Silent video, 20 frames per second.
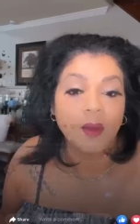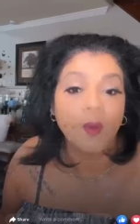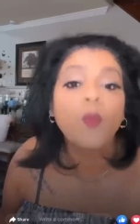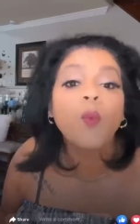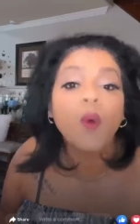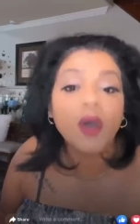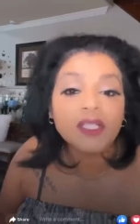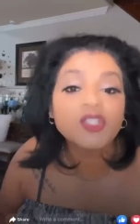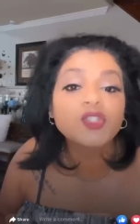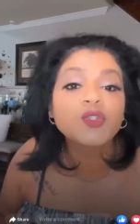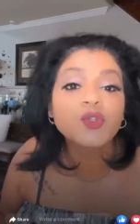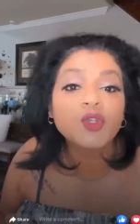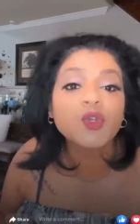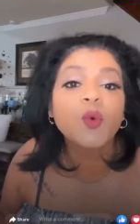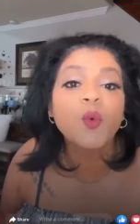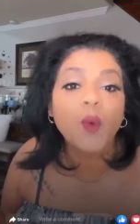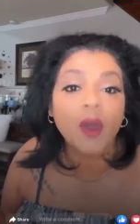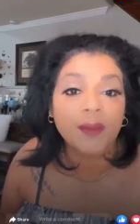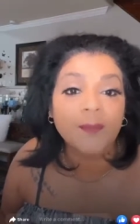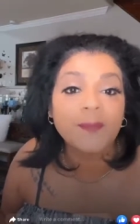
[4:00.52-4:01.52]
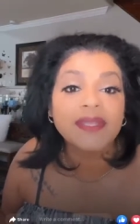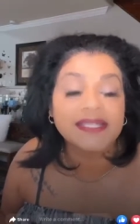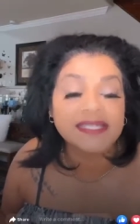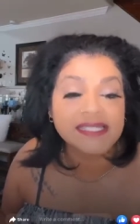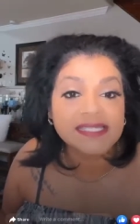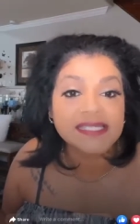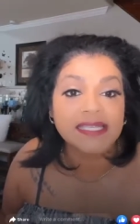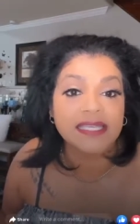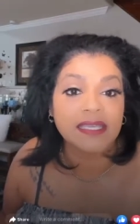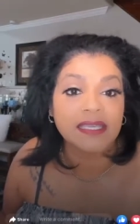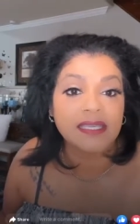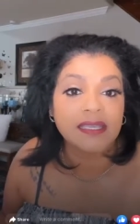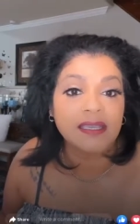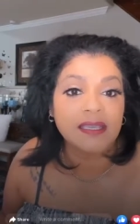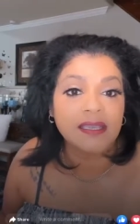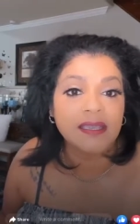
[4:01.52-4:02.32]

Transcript: What do you want me to say?